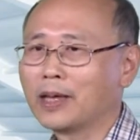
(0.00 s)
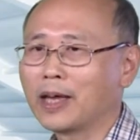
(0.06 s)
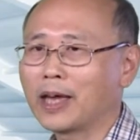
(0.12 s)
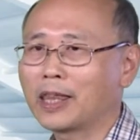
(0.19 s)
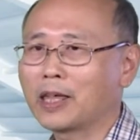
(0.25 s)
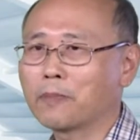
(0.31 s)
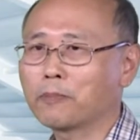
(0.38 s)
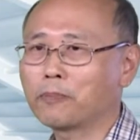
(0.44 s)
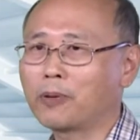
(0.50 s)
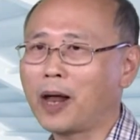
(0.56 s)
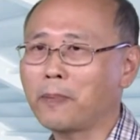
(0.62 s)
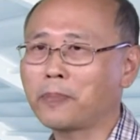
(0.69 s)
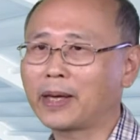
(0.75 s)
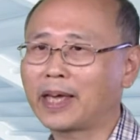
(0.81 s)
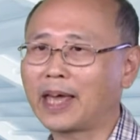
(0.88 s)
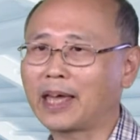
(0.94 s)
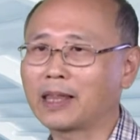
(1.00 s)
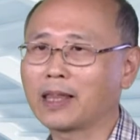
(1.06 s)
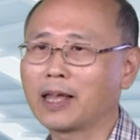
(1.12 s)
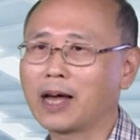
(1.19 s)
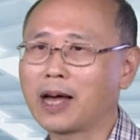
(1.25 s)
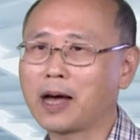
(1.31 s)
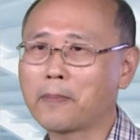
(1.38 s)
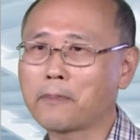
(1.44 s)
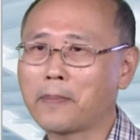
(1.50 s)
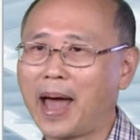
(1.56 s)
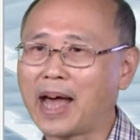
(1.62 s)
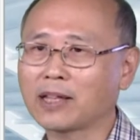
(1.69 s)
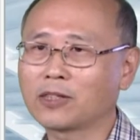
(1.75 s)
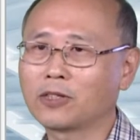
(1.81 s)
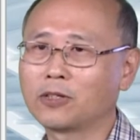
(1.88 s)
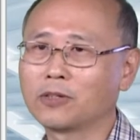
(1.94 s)
and then propagate
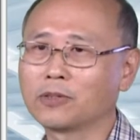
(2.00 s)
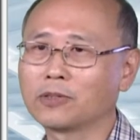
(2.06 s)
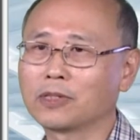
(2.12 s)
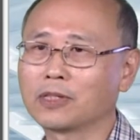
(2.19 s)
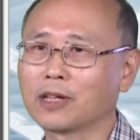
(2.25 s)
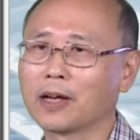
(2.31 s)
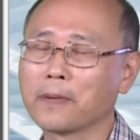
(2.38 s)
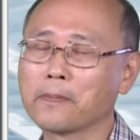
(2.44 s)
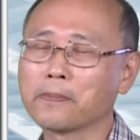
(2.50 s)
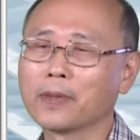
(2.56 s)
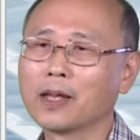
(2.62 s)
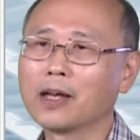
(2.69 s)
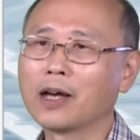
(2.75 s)
back to the,